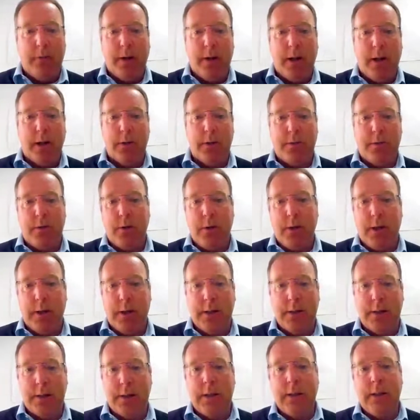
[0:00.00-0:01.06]
over the last few
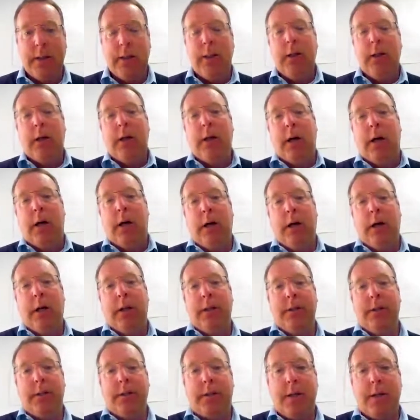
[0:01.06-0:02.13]
years,
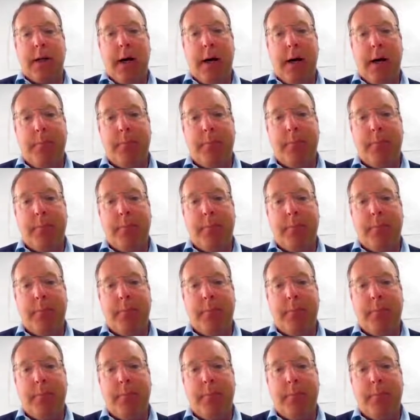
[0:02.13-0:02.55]
and